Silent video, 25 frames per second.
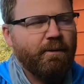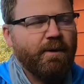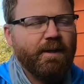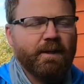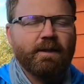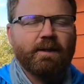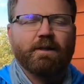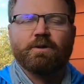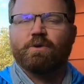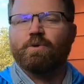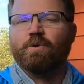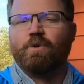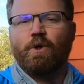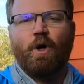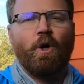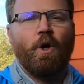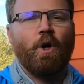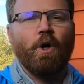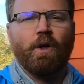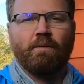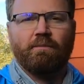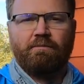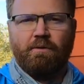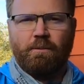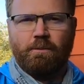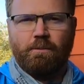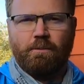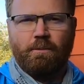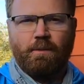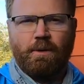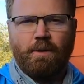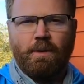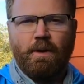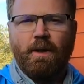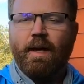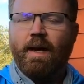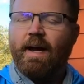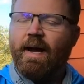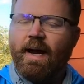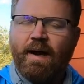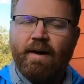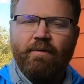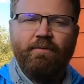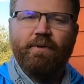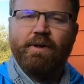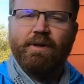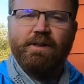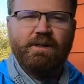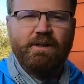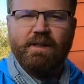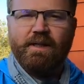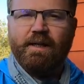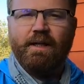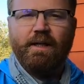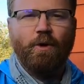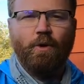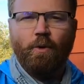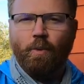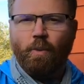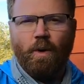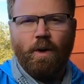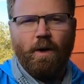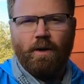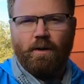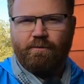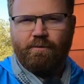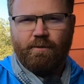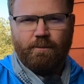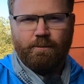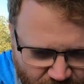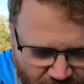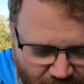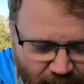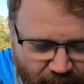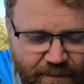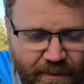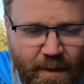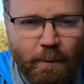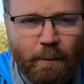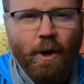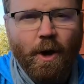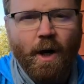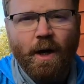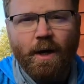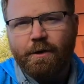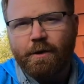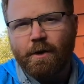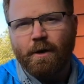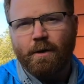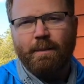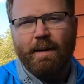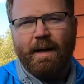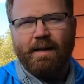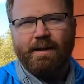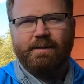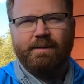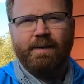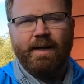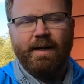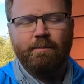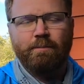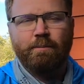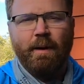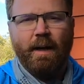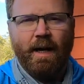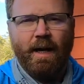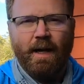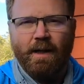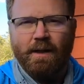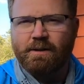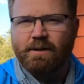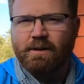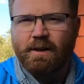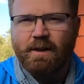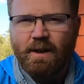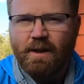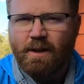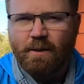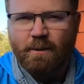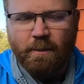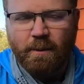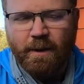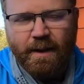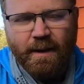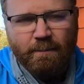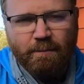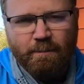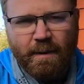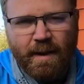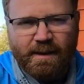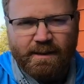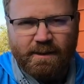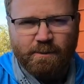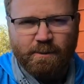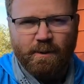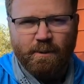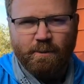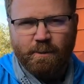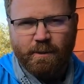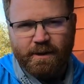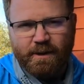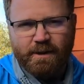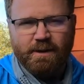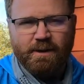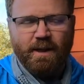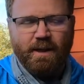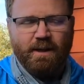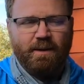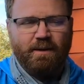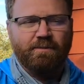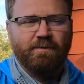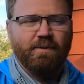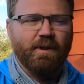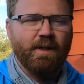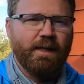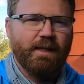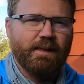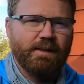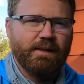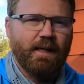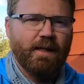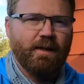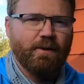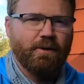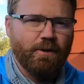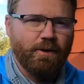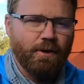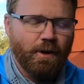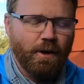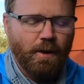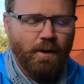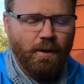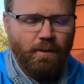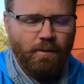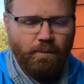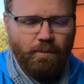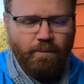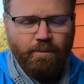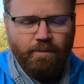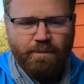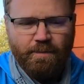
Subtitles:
We did this with all of them, every single one of them. Now, if they were under about 10 pounds, we didn't mess with them. We just cut the fillets out and go.